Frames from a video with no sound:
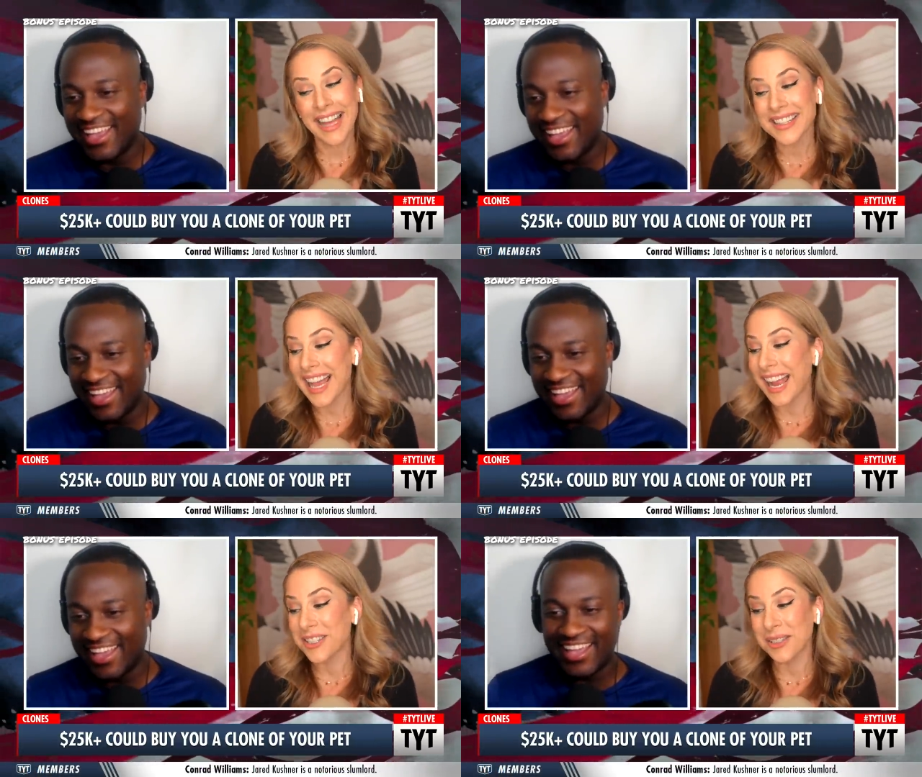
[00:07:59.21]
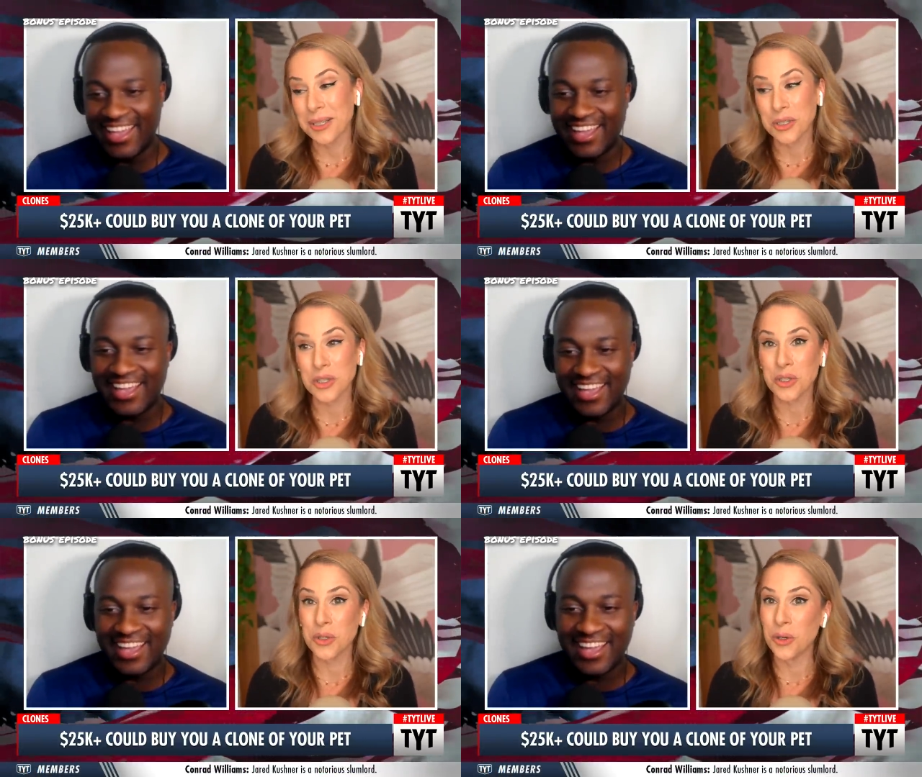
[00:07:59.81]
Speaker 1: That's actually
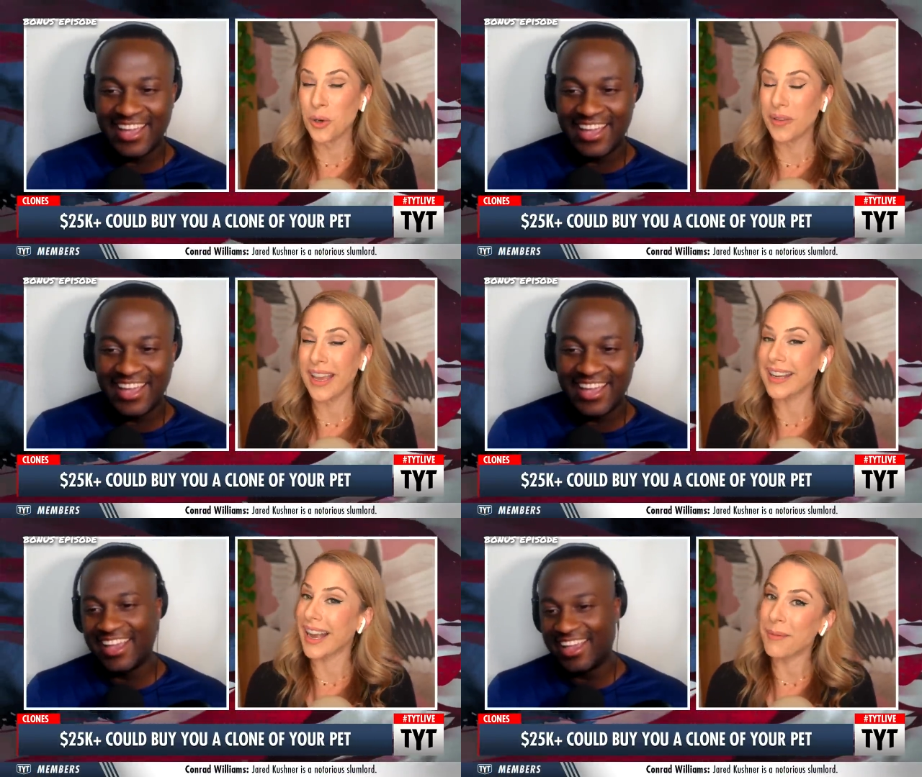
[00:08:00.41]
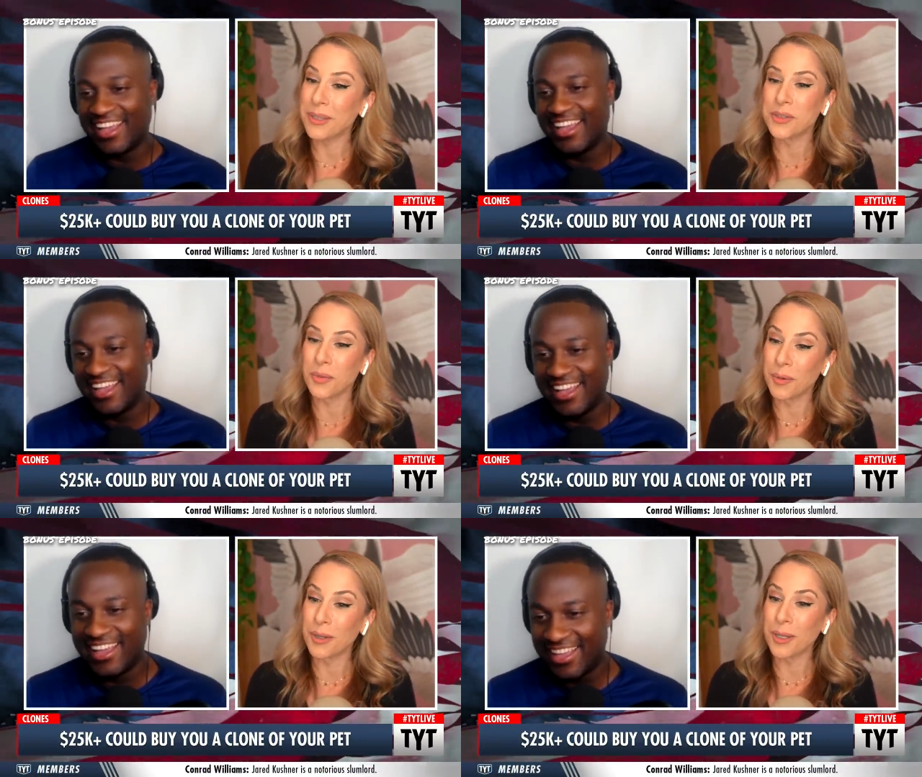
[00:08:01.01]
a suit. Like, I
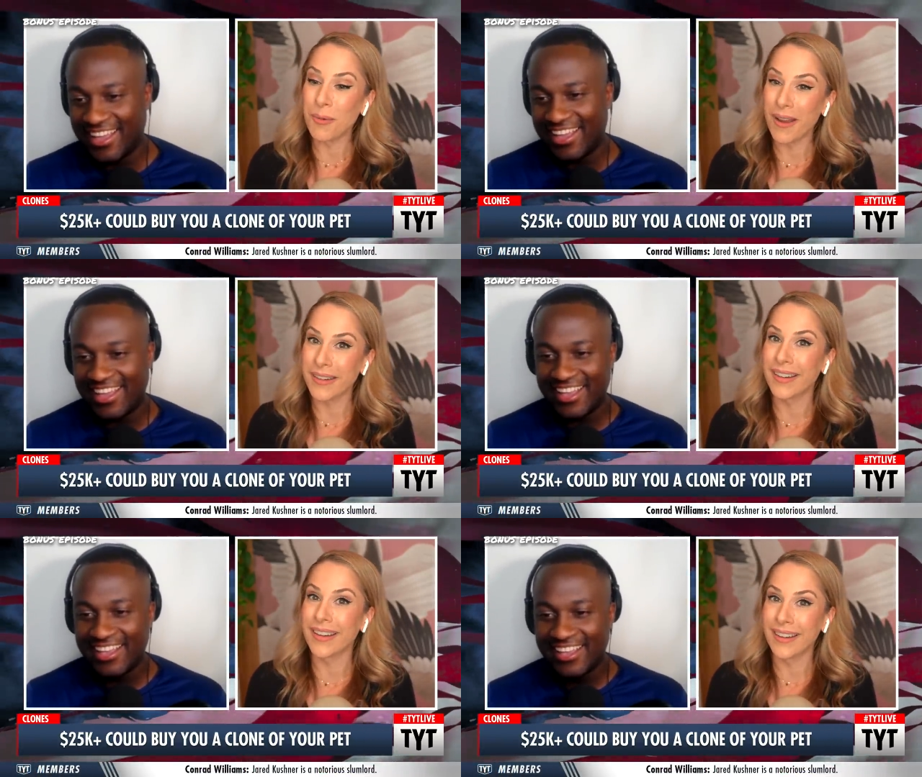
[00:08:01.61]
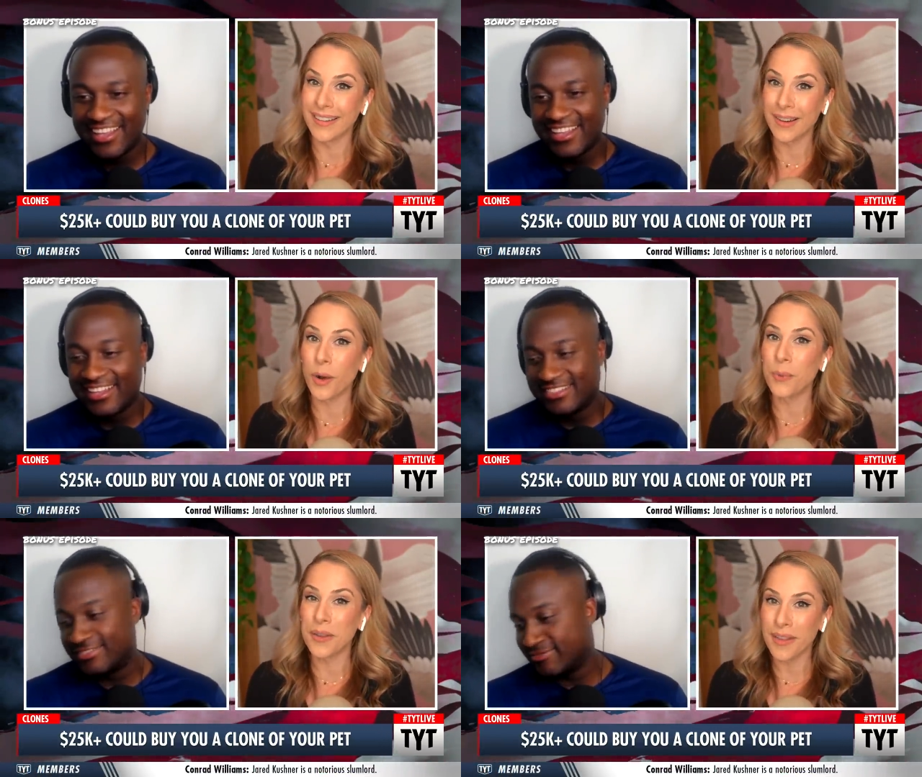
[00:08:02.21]
mean, do we really want
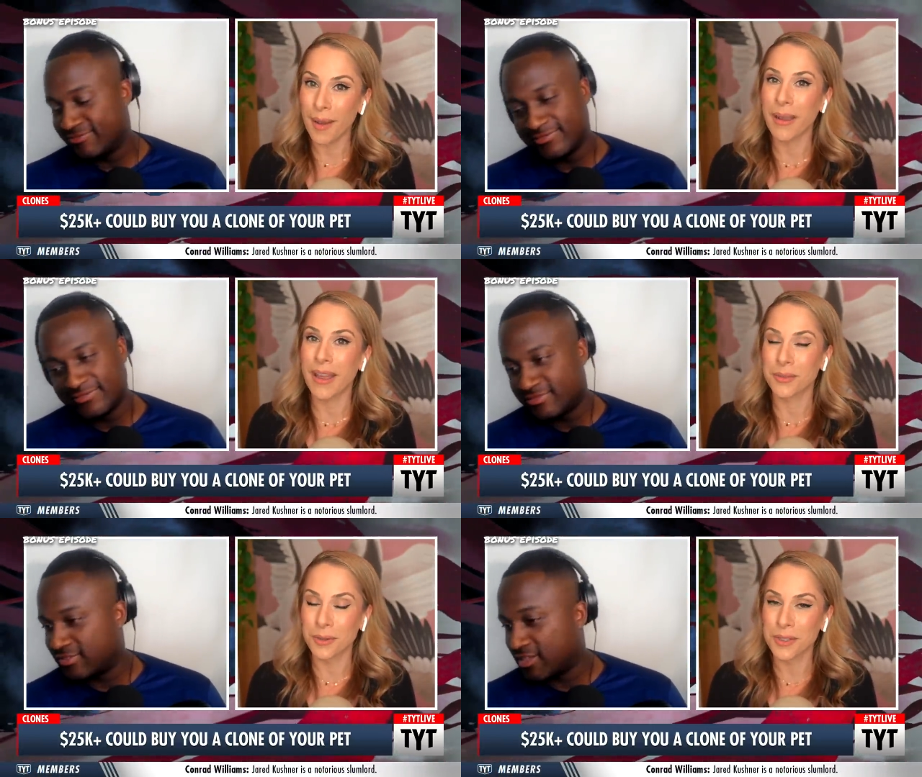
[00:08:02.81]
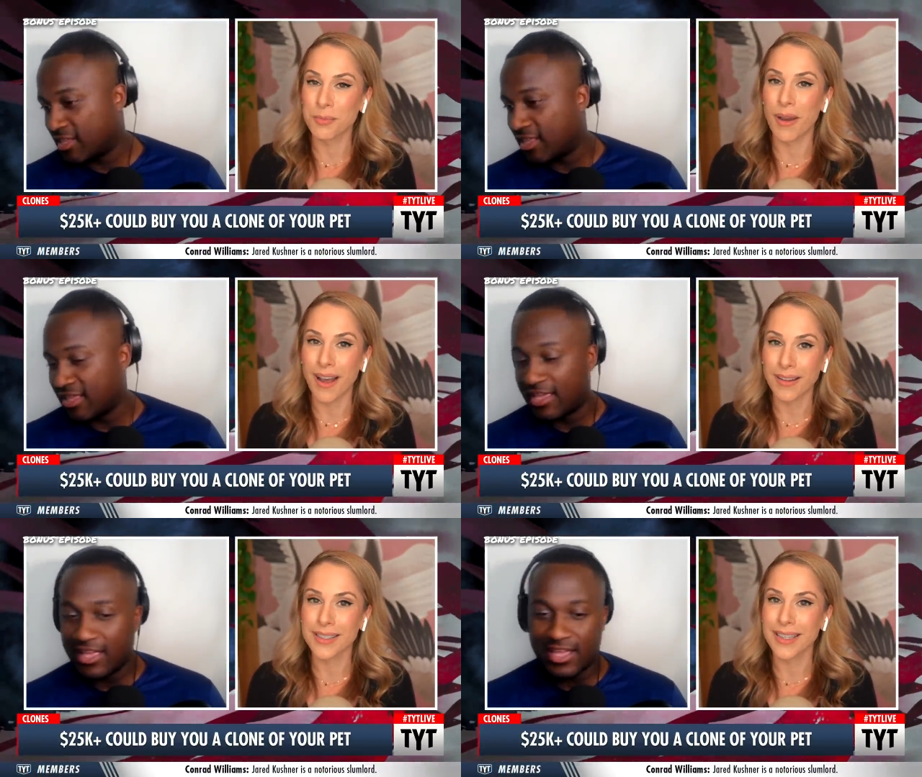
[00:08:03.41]
to open that Pandora's
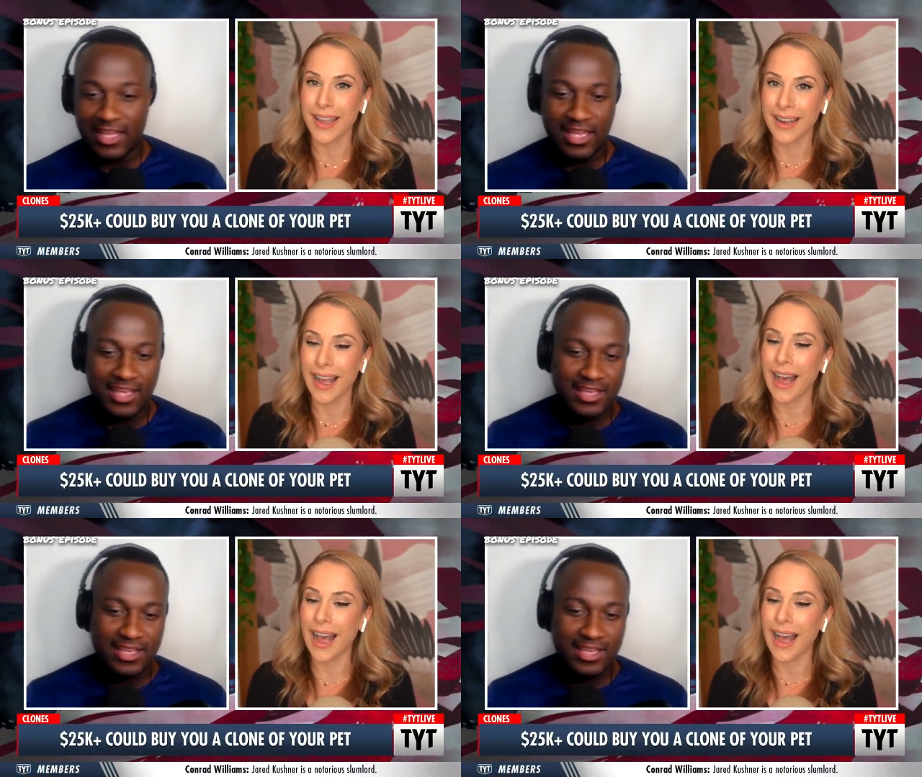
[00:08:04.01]
box? Like,